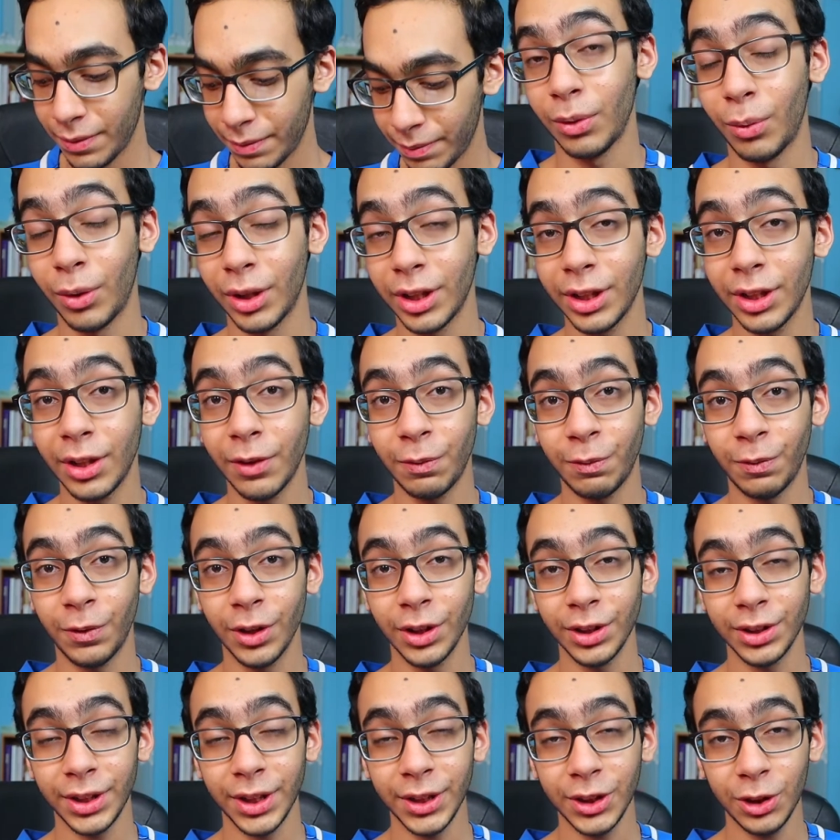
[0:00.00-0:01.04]
One of the
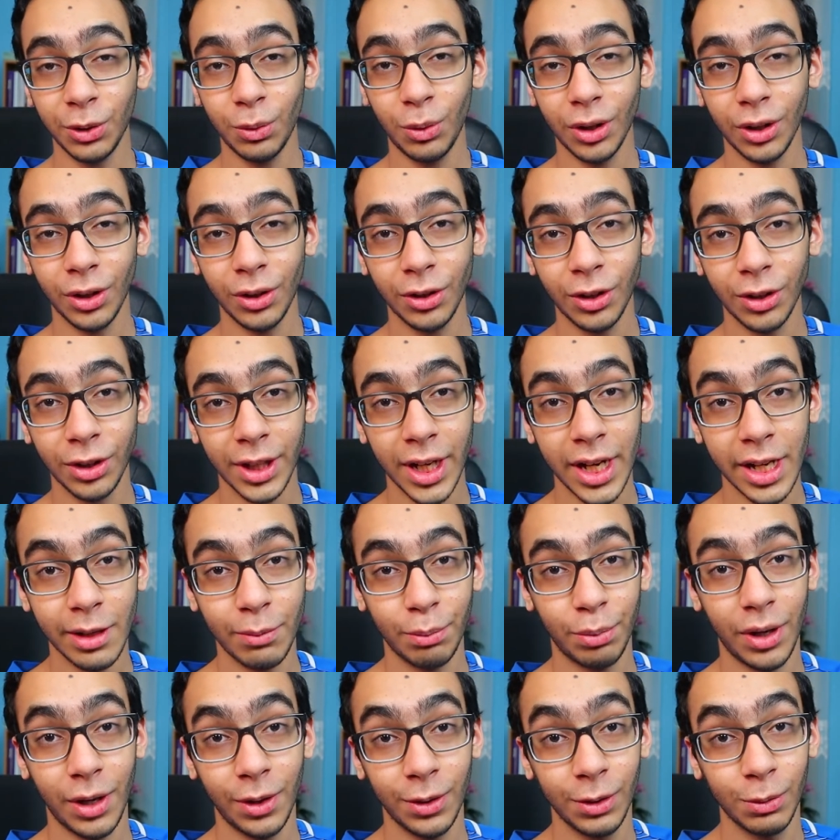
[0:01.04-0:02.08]
first things you want to look at,
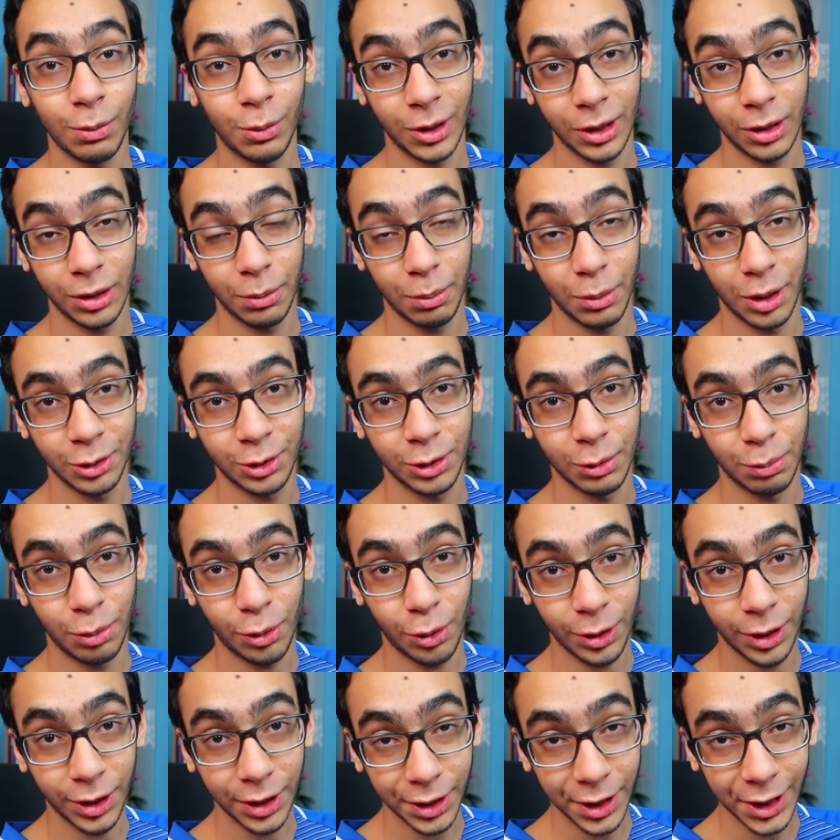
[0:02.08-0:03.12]
and probably one of the most
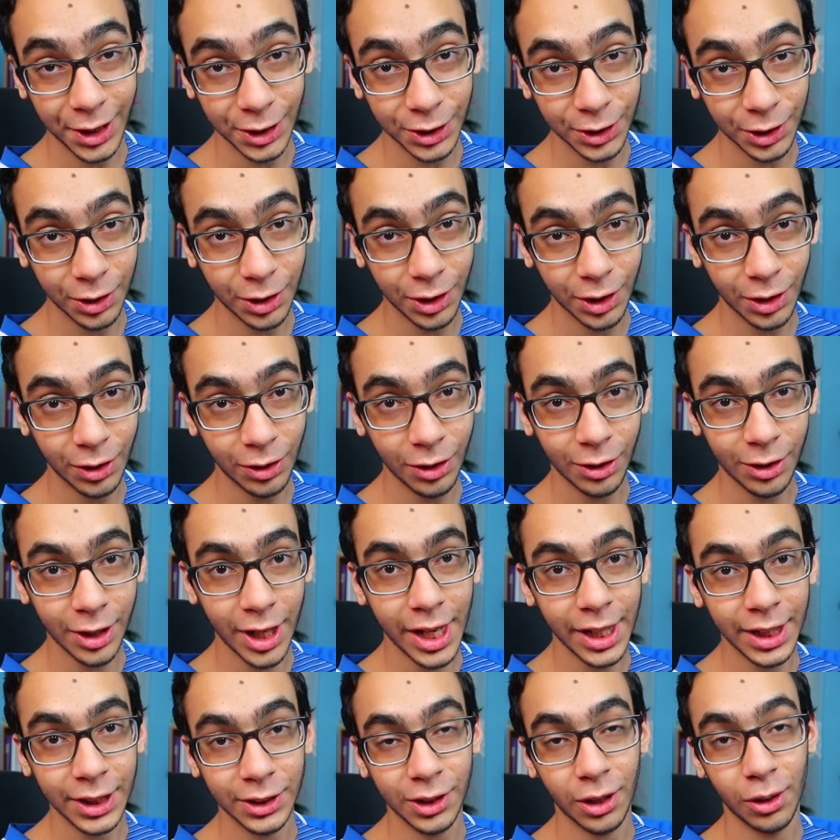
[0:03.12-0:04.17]
important things you're going to look
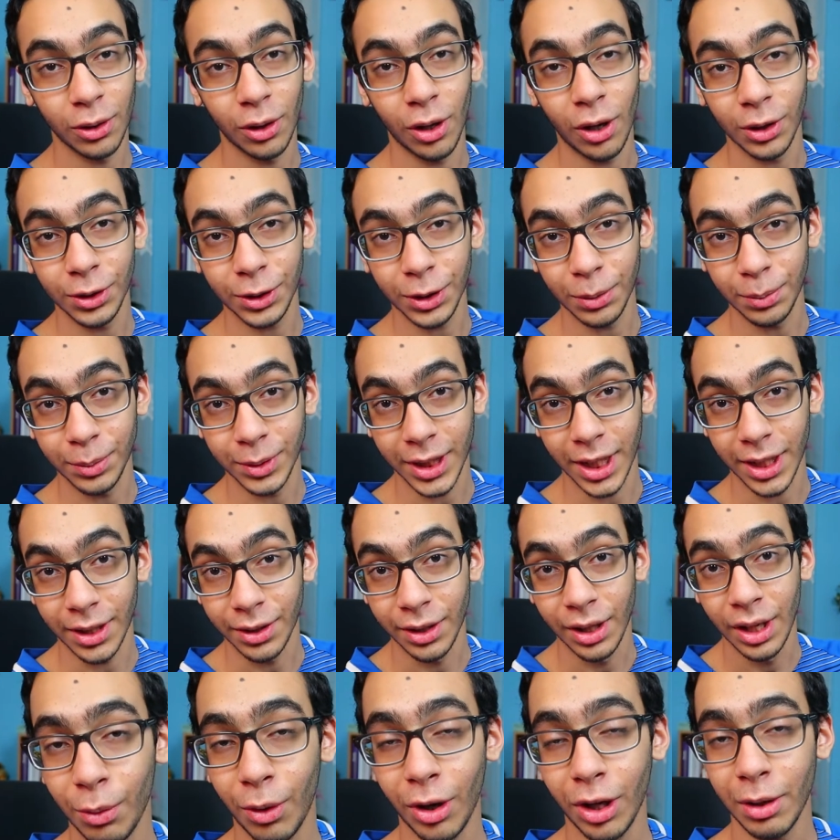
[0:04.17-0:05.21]
at, is their long-term debt.
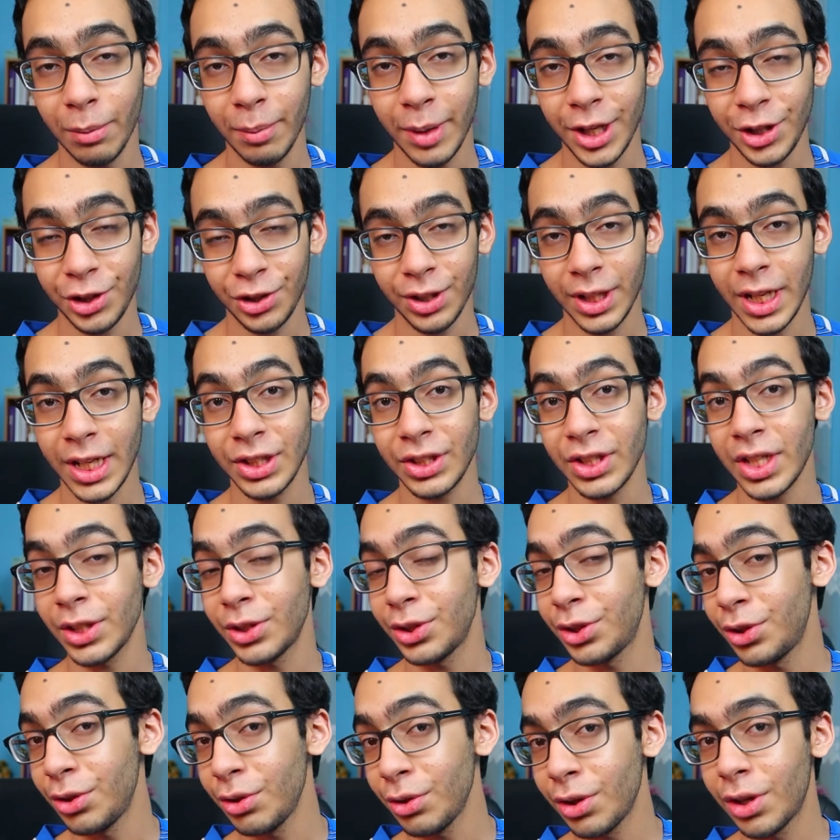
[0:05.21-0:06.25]
You want to make sure that's
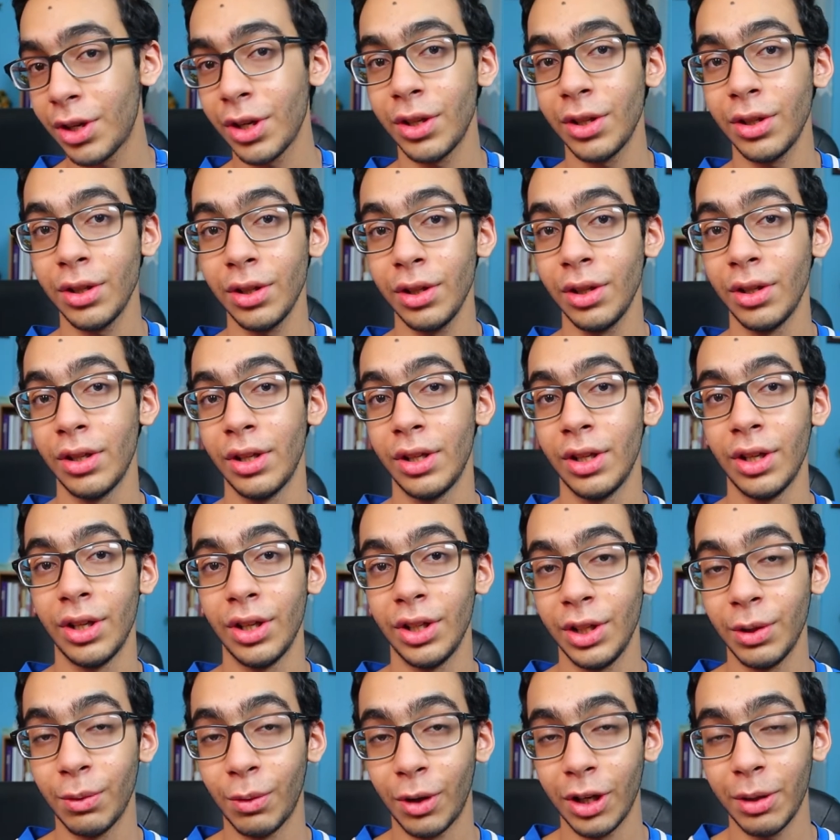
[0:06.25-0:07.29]
not too good.
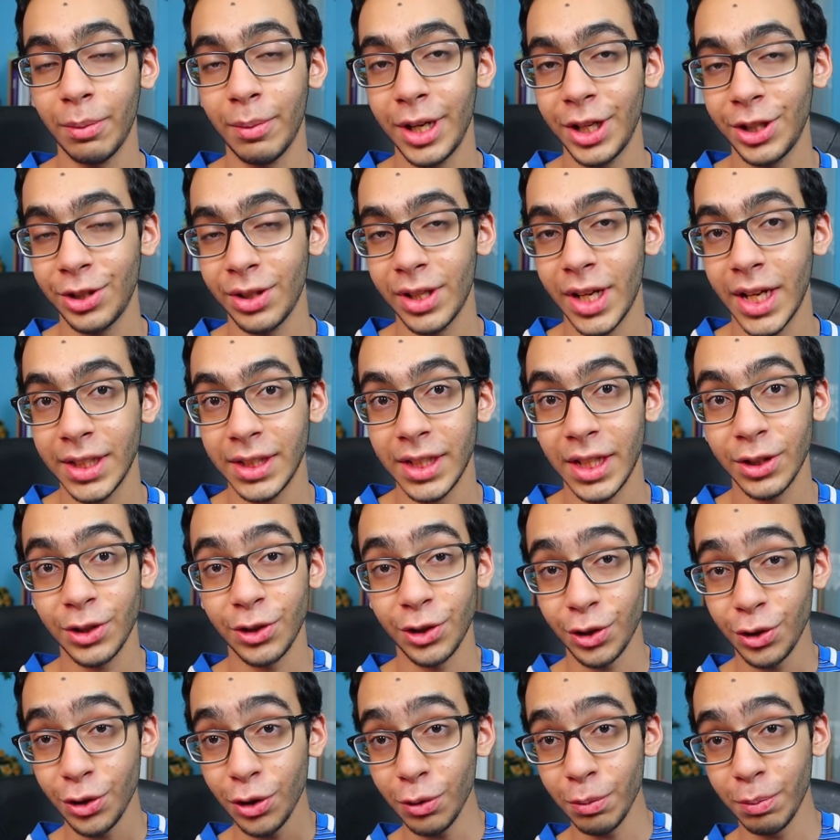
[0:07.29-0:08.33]
You want to make sure that's not
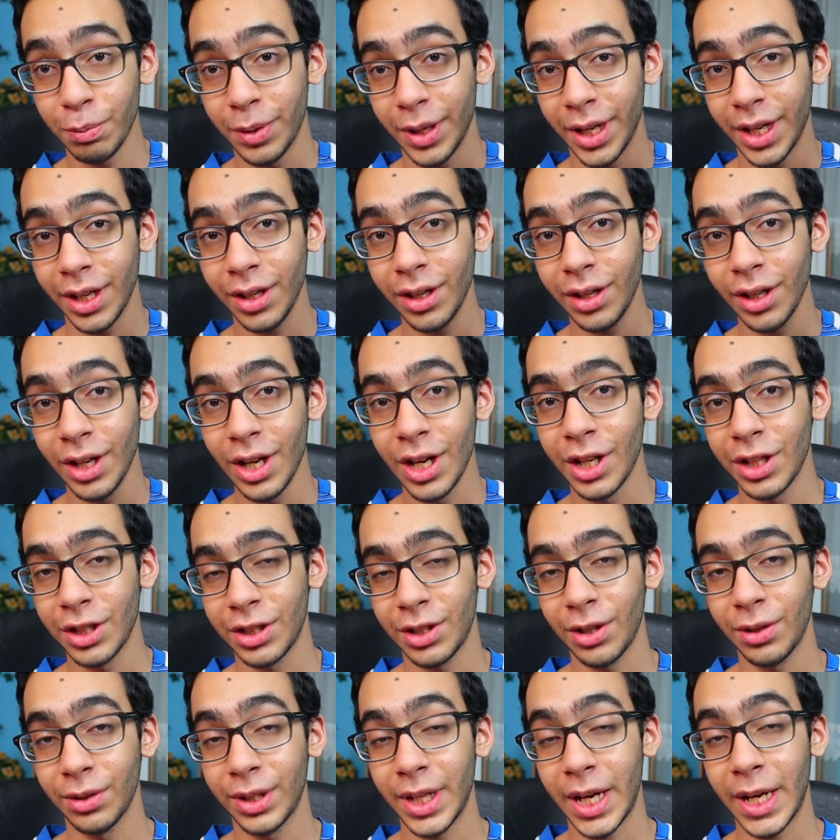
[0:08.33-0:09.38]
too big
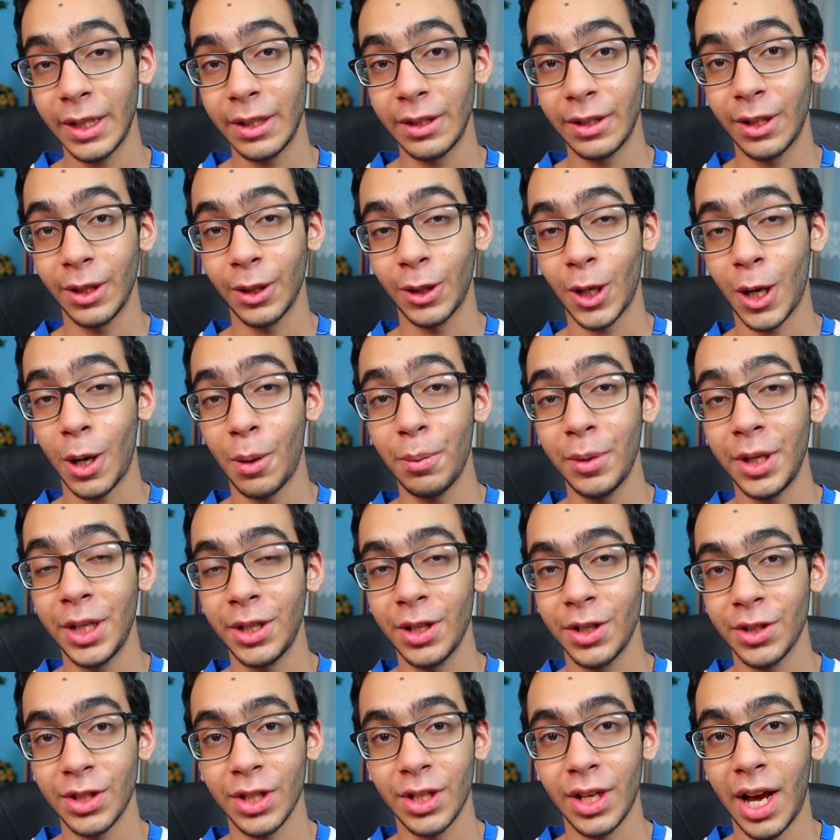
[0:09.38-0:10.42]
so that the company
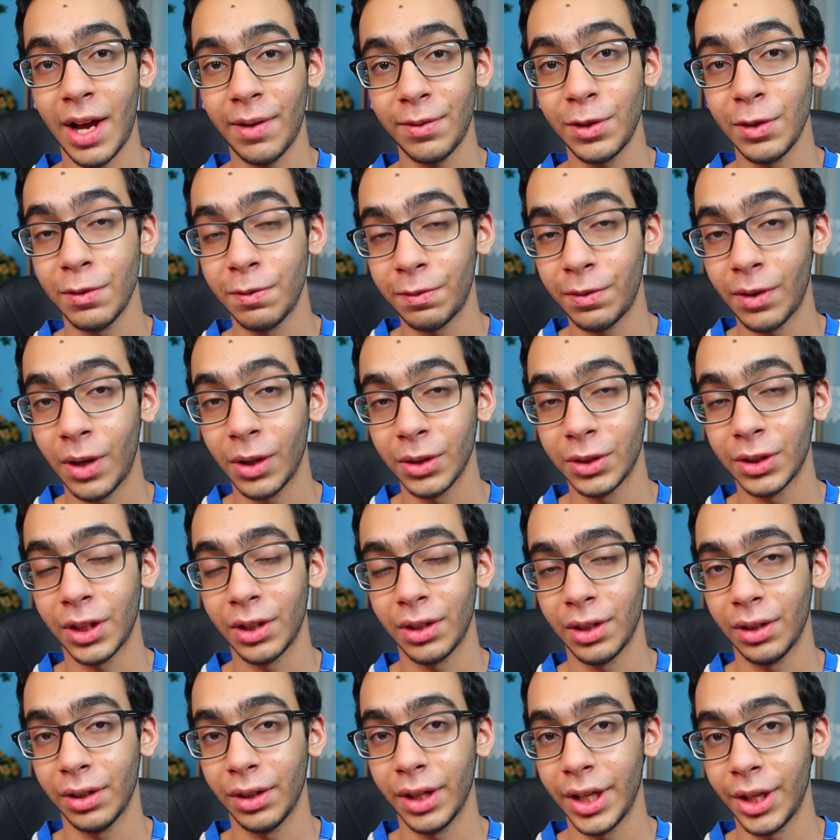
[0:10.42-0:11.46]
doesn't have to fault
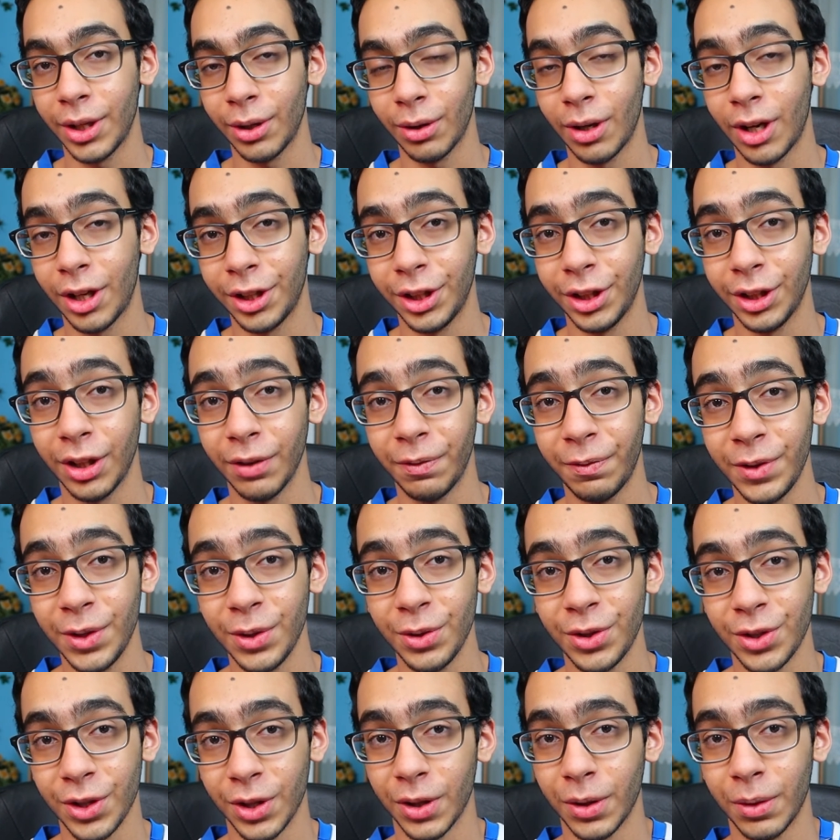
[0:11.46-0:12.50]
on it later on in the
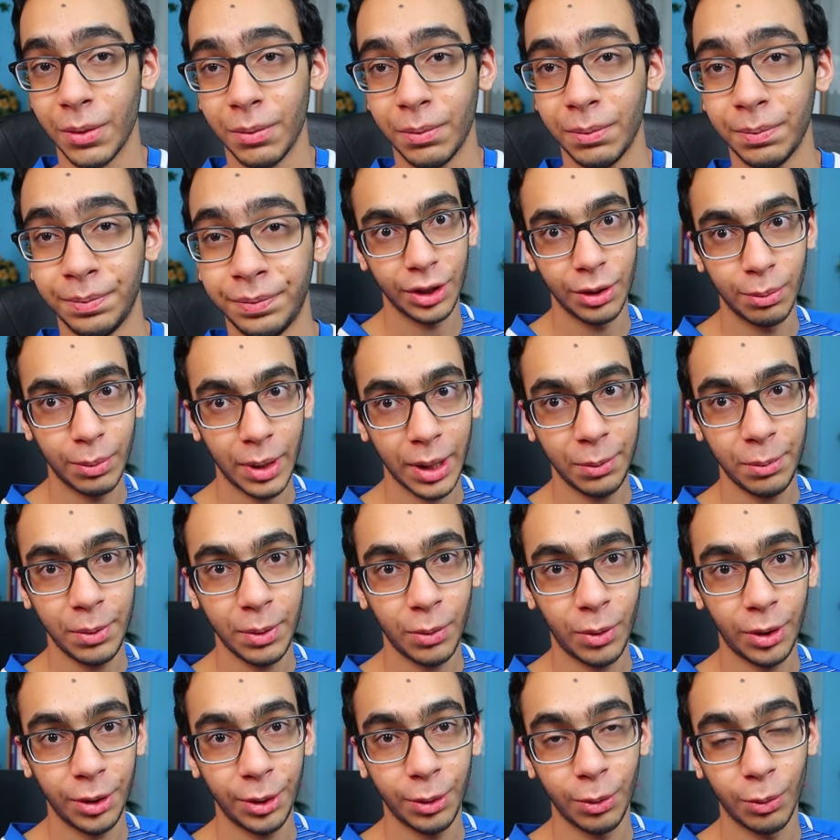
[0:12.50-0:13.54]
future. You might be
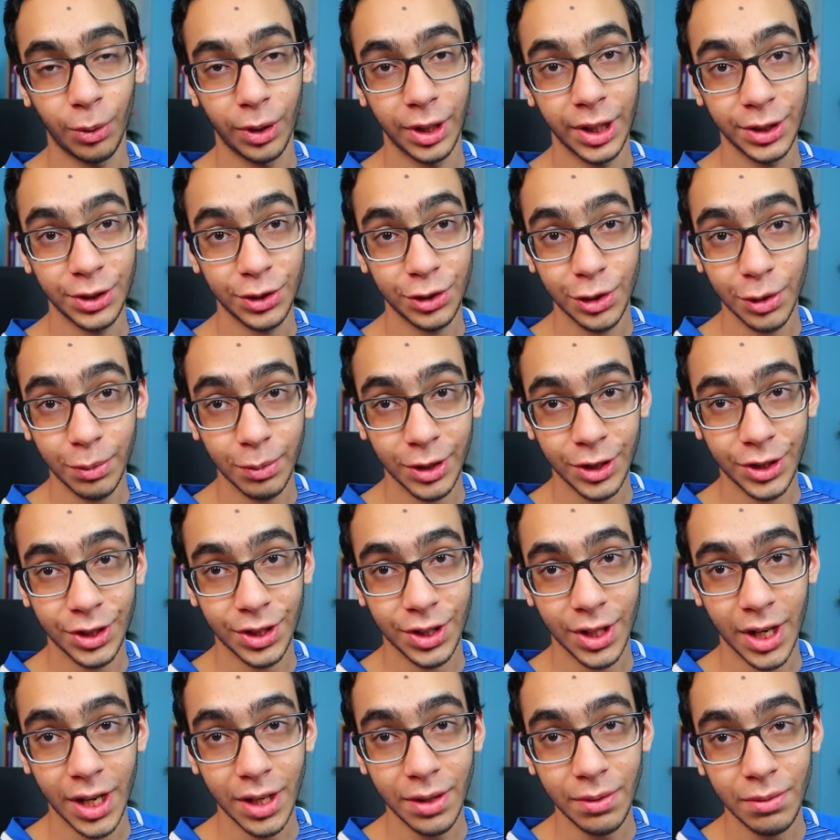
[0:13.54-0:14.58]
wondering, what is too
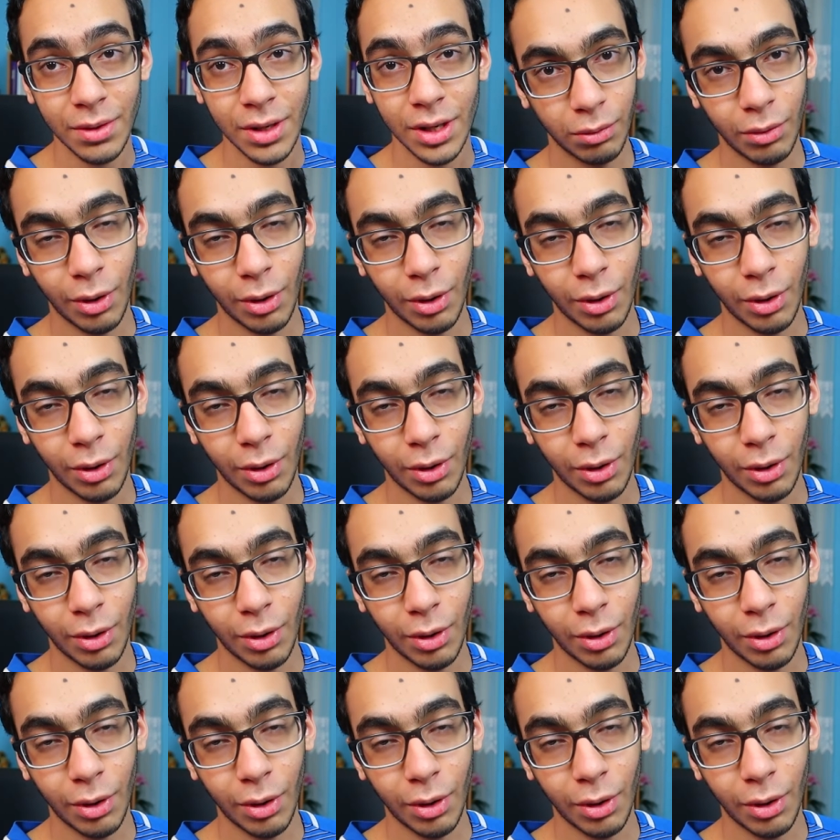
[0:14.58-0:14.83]
much debt?